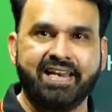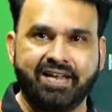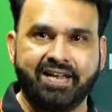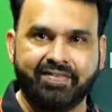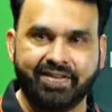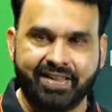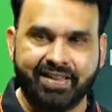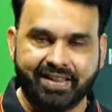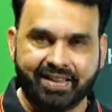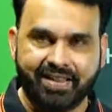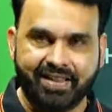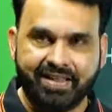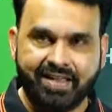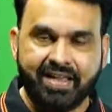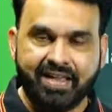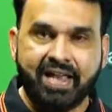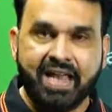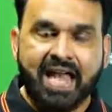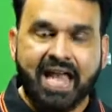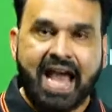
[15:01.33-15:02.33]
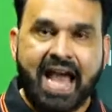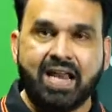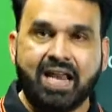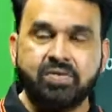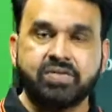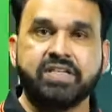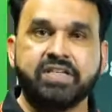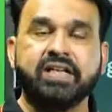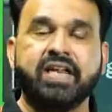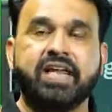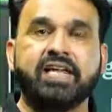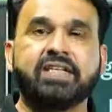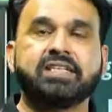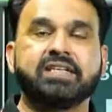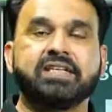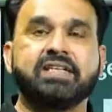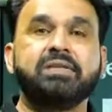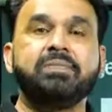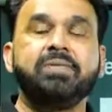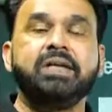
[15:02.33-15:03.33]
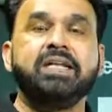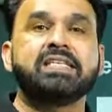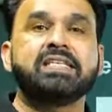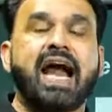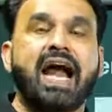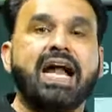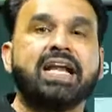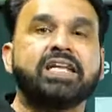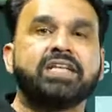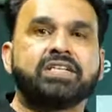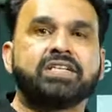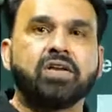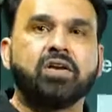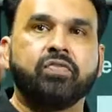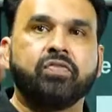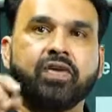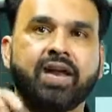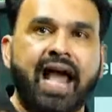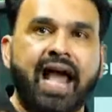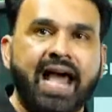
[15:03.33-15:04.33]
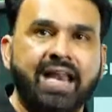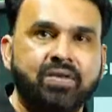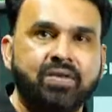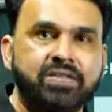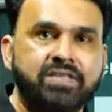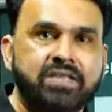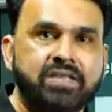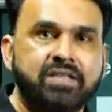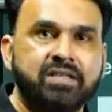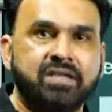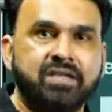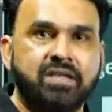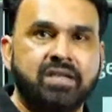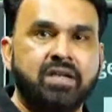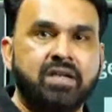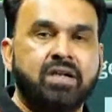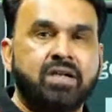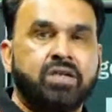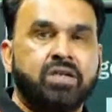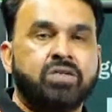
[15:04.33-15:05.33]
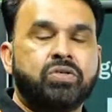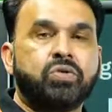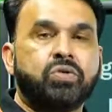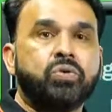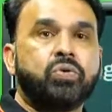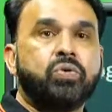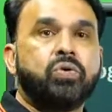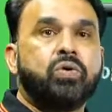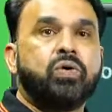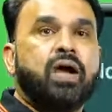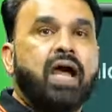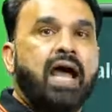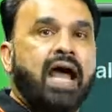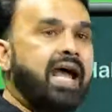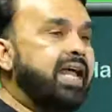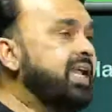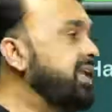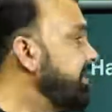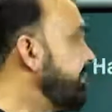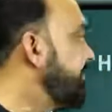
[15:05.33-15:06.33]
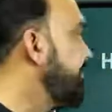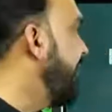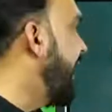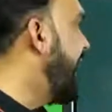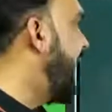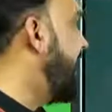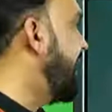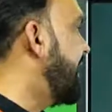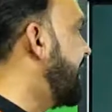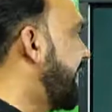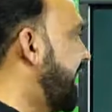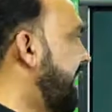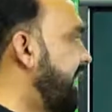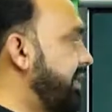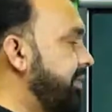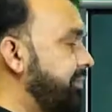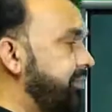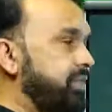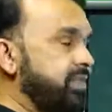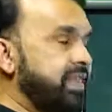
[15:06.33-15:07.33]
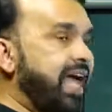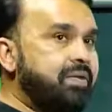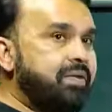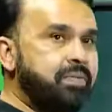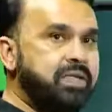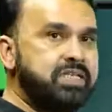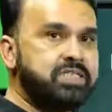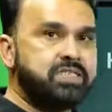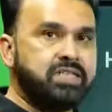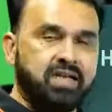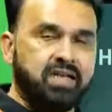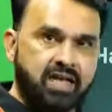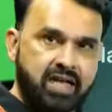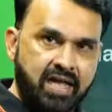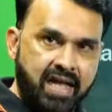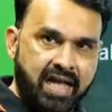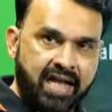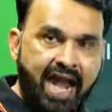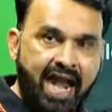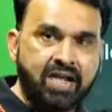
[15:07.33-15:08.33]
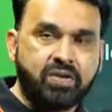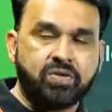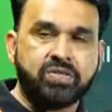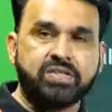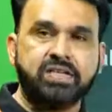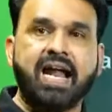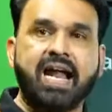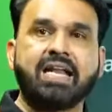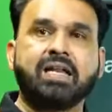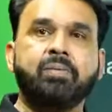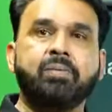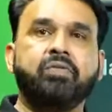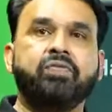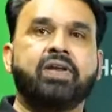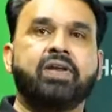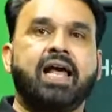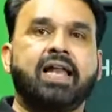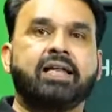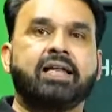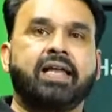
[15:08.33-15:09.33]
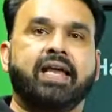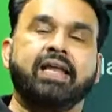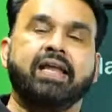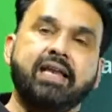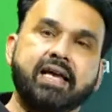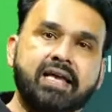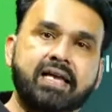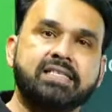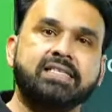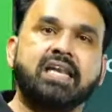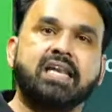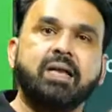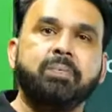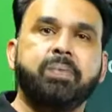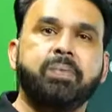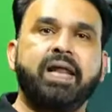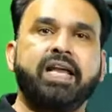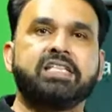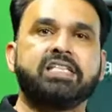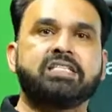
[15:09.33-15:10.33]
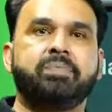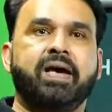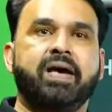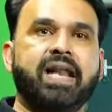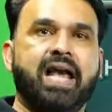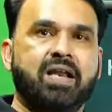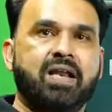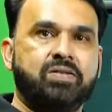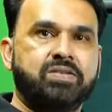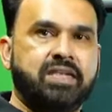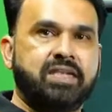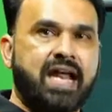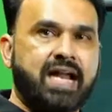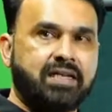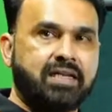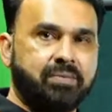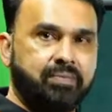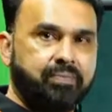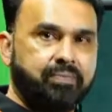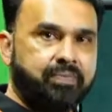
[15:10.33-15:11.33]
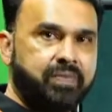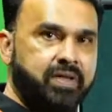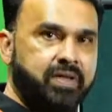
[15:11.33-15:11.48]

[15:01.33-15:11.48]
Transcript: 11th. Halogenation means addition of an halogen to an alkane. That means a hydrogen atom of an alkane is replaced by an halogen atom.